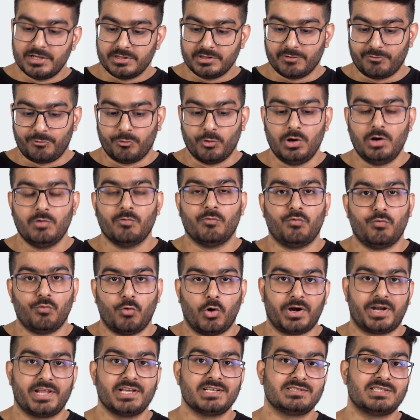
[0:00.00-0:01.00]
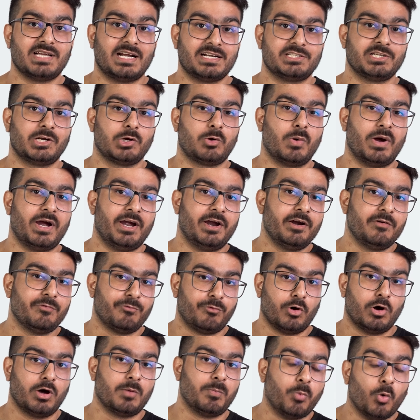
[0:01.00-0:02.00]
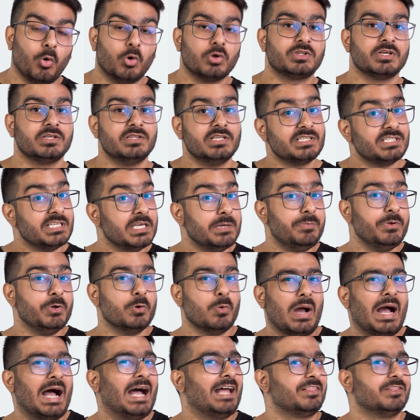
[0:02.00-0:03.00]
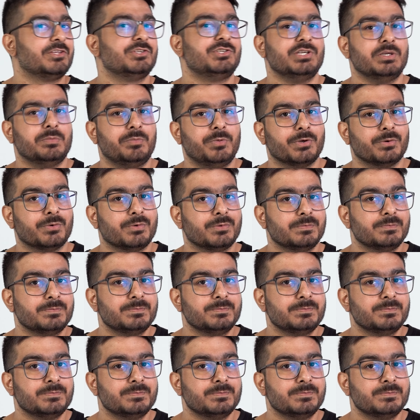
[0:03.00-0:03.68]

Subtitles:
the full wattage that's required for both the CPU and the GPU.